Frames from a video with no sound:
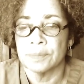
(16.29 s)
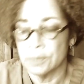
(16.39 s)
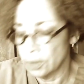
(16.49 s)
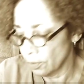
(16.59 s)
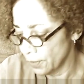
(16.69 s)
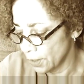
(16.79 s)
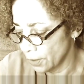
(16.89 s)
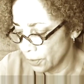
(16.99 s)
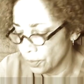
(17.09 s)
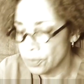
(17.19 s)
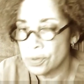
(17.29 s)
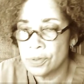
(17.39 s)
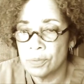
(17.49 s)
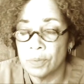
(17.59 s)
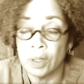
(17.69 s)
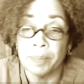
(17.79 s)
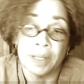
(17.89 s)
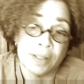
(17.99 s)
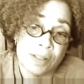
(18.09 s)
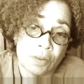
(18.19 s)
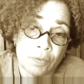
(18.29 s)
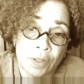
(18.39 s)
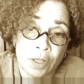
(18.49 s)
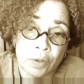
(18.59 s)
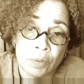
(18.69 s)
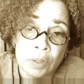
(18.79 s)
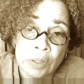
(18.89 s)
little videos, well I'll make this little video,